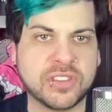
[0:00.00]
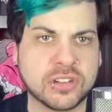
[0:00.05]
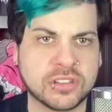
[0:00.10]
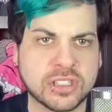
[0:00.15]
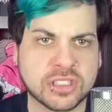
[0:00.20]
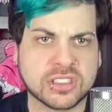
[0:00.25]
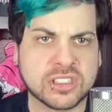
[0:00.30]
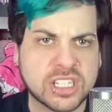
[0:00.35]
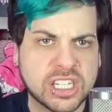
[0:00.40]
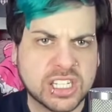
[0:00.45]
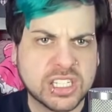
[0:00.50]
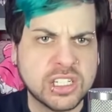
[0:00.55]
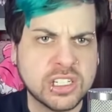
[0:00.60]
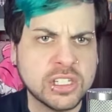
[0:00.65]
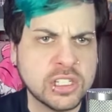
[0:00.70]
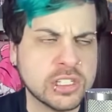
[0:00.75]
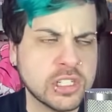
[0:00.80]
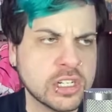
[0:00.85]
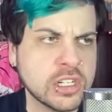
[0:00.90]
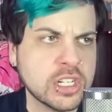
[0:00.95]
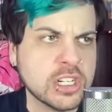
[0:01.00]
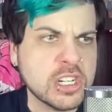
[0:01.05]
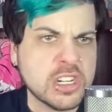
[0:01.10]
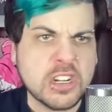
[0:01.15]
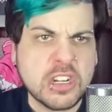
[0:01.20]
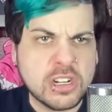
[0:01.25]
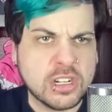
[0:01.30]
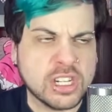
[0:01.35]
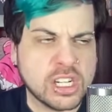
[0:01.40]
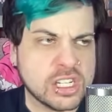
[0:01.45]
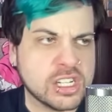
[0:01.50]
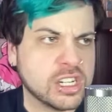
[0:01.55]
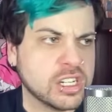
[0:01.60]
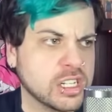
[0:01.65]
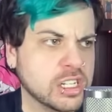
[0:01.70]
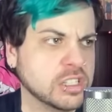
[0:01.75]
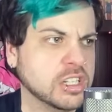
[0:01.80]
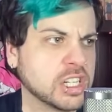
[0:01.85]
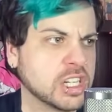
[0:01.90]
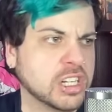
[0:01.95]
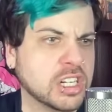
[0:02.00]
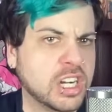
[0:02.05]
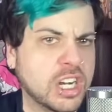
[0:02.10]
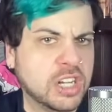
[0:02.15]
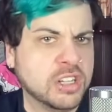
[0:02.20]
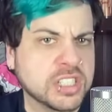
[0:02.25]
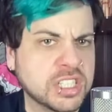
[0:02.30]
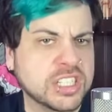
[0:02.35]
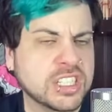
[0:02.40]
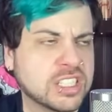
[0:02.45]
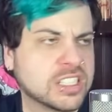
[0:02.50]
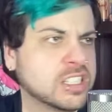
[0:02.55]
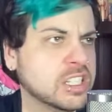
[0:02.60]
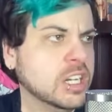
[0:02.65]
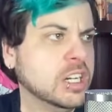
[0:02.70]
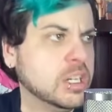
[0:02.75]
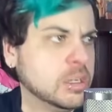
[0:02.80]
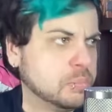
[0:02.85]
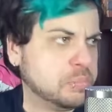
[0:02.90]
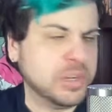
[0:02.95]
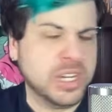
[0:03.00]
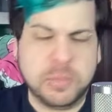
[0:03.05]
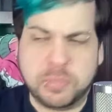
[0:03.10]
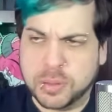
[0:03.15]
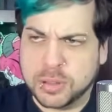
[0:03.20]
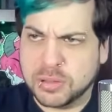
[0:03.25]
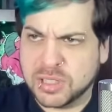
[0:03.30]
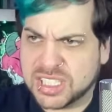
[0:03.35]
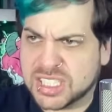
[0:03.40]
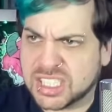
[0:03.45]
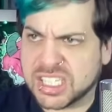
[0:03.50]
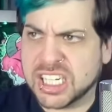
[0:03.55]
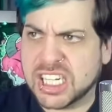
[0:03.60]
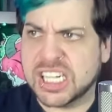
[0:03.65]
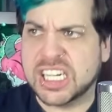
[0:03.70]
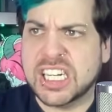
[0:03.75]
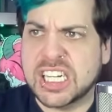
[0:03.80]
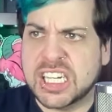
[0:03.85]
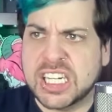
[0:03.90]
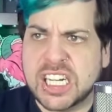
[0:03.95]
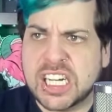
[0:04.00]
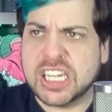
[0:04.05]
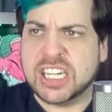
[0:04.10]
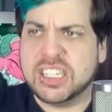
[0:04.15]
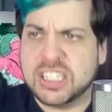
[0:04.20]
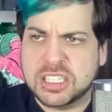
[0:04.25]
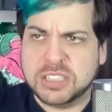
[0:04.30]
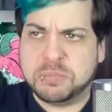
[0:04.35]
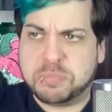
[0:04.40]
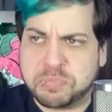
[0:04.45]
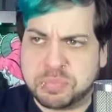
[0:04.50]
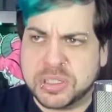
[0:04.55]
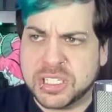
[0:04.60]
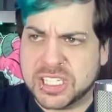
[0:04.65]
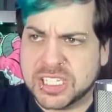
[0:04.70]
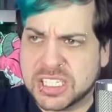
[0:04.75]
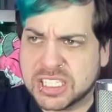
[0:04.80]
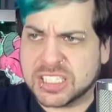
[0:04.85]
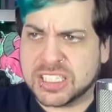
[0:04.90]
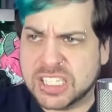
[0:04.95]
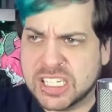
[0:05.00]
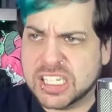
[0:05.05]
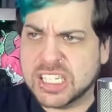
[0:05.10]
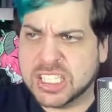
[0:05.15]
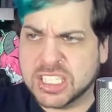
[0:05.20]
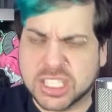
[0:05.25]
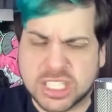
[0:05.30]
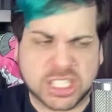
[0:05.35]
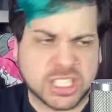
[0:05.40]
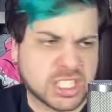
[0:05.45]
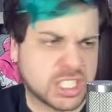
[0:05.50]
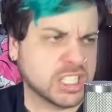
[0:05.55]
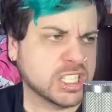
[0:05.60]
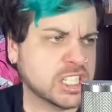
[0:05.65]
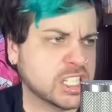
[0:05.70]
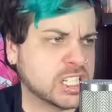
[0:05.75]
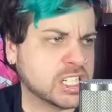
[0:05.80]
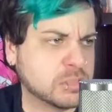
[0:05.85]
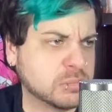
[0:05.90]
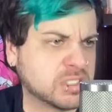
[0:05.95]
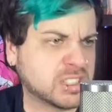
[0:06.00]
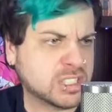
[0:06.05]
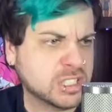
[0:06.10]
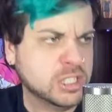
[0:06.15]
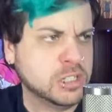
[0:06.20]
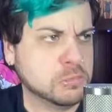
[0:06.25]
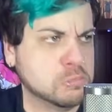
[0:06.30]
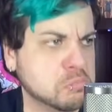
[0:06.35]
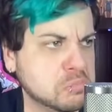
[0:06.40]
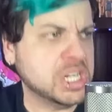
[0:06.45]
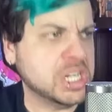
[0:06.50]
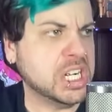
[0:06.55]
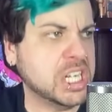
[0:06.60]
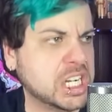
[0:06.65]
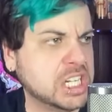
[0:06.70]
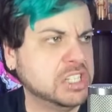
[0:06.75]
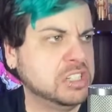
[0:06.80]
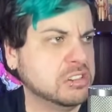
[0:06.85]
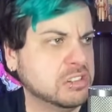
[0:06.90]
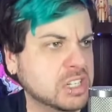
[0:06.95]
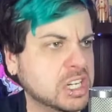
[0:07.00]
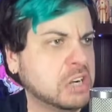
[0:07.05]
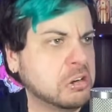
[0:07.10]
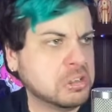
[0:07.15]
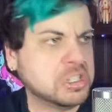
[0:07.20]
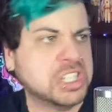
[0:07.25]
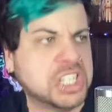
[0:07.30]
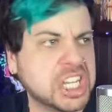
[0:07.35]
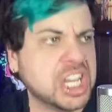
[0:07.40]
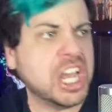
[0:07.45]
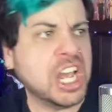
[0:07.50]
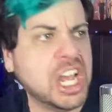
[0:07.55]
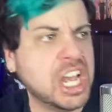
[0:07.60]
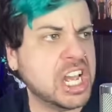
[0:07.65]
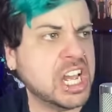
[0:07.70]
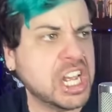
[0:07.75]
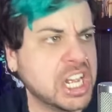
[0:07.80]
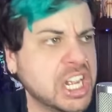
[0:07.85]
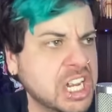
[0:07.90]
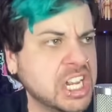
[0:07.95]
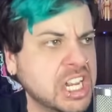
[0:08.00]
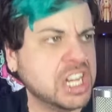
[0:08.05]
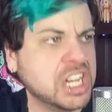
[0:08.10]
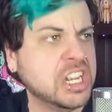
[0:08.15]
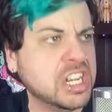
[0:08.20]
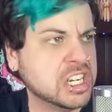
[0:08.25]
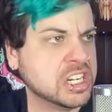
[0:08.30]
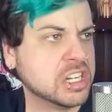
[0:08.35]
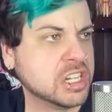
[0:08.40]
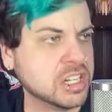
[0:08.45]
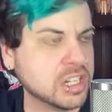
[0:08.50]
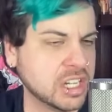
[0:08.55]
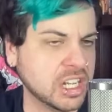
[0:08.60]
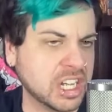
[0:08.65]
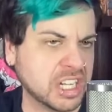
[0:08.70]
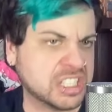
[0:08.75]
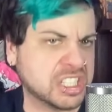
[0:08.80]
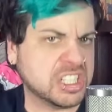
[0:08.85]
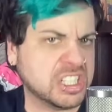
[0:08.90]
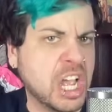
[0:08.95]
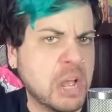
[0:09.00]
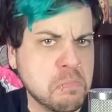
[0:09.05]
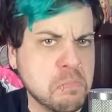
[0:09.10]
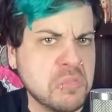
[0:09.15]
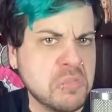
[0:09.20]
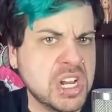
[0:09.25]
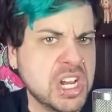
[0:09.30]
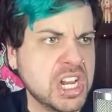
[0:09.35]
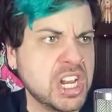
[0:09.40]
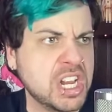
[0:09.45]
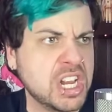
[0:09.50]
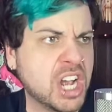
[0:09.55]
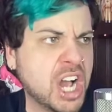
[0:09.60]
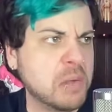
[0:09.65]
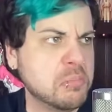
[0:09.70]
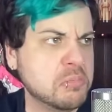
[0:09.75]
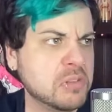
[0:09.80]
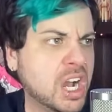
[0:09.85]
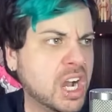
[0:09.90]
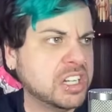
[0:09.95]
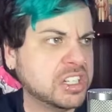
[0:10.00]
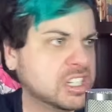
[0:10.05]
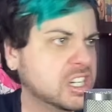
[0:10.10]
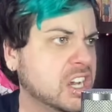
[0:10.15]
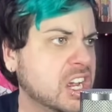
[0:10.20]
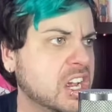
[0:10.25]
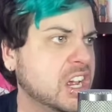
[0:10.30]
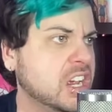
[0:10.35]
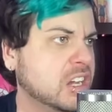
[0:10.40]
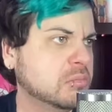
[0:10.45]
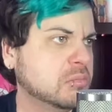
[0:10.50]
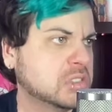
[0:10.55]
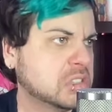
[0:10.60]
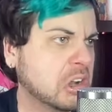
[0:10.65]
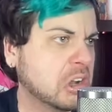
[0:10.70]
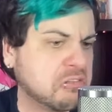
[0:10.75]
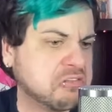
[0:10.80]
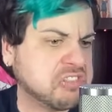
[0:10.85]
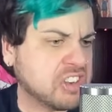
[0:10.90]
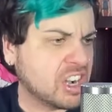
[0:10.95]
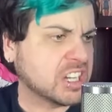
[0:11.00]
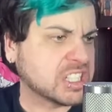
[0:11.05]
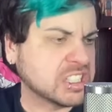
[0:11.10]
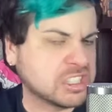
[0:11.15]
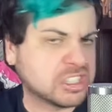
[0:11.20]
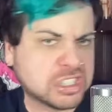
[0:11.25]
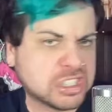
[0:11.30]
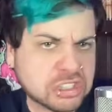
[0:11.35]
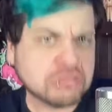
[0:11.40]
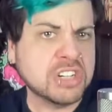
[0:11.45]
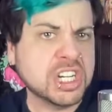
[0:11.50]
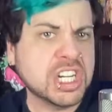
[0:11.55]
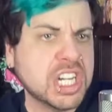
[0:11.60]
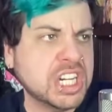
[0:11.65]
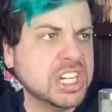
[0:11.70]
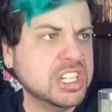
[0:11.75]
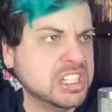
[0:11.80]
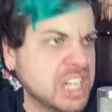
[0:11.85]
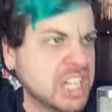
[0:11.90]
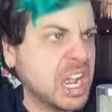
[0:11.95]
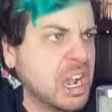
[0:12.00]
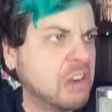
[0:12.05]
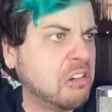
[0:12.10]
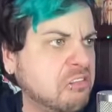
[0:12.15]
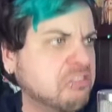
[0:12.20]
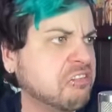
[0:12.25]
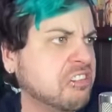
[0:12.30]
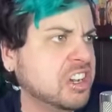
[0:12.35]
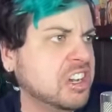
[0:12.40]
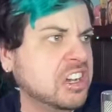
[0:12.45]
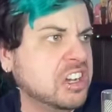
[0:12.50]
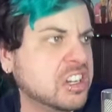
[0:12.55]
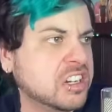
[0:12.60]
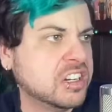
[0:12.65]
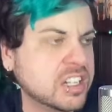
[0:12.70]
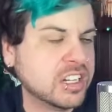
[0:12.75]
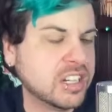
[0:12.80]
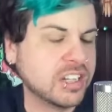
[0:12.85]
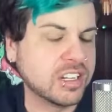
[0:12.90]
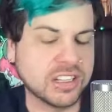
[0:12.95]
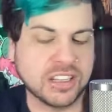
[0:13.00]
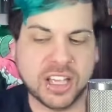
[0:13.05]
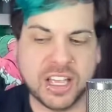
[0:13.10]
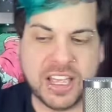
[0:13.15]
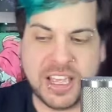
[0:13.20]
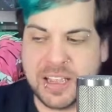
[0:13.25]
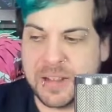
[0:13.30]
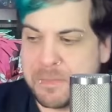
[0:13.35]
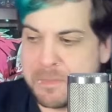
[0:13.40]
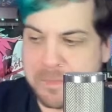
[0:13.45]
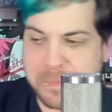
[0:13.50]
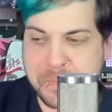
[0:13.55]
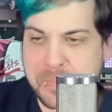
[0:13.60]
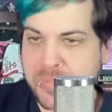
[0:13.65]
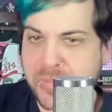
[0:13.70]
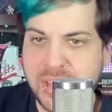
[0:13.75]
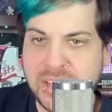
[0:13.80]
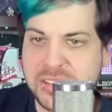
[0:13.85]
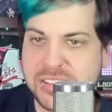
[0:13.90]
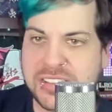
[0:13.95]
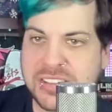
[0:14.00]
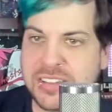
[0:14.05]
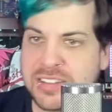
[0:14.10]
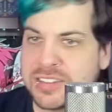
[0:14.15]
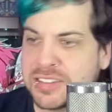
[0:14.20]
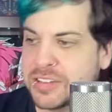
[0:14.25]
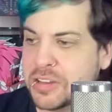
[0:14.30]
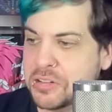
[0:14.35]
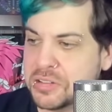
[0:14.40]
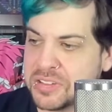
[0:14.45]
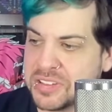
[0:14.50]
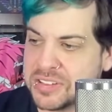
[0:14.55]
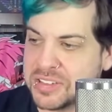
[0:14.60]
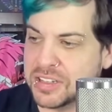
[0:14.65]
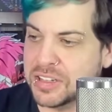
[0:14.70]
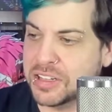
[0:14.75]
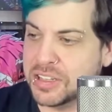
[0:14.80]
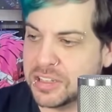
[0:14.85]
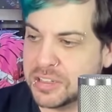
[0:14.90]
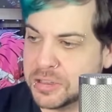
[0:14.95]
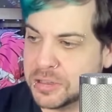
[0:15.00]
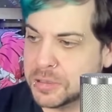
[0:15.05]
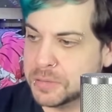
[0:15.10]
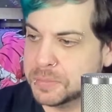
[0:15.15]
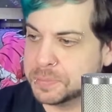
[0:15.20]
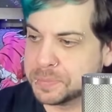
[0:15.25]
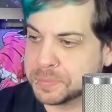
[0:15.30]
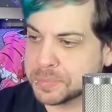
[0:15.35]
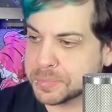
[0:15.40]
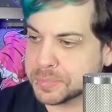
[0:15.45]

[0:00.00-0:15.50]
They're just like, oh, look at all these people with dyed hair and piercings. God, I'm so mad. You're all gay. Except me. I'm not gay. I'm so fucking straight and alpha. Like, shit's so silly, dude.